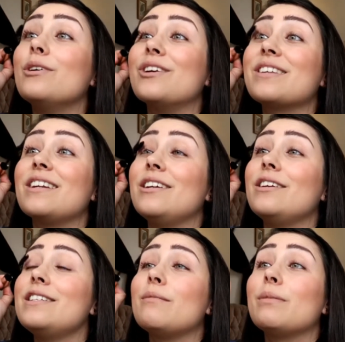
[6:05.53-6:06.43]
we're just gonna
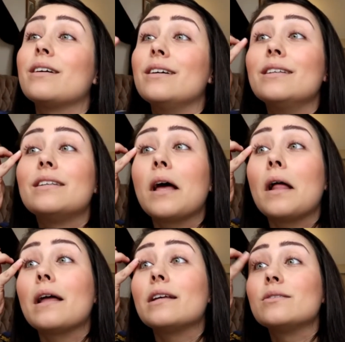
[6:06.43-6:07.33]
use it because
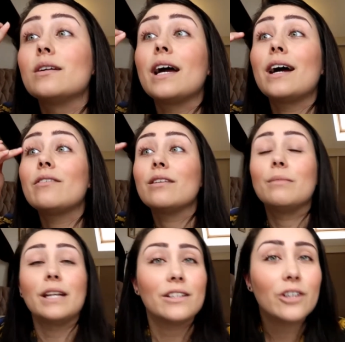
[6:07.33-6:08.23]
that's all I have at
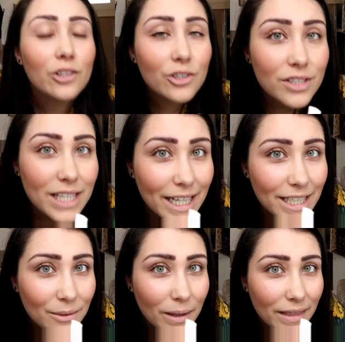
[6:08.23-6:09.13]
the minute. Don't you just
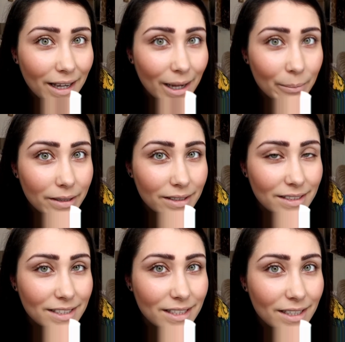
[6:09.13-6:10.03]
hate it when that
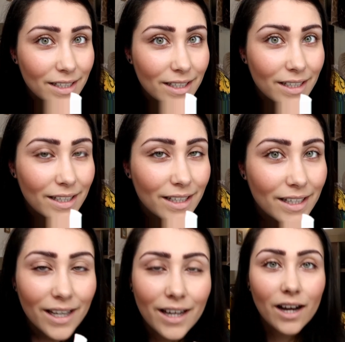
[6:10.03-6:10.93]
happens?
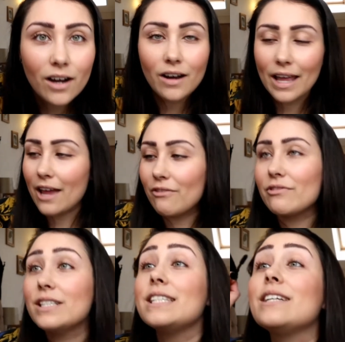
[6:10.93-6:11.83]

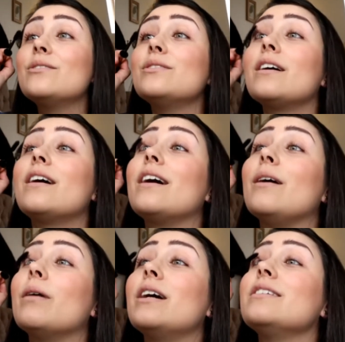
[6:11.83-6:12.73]
Every single
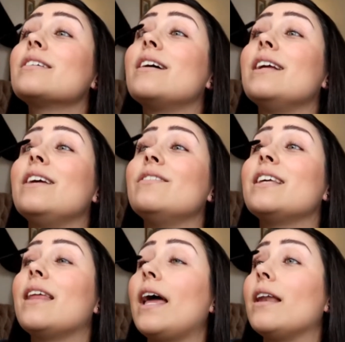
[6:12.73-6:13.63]
time, I just kind of leave
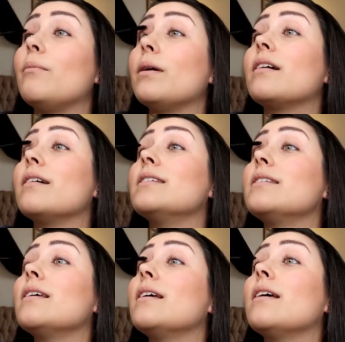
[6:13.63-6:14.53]
it to the end because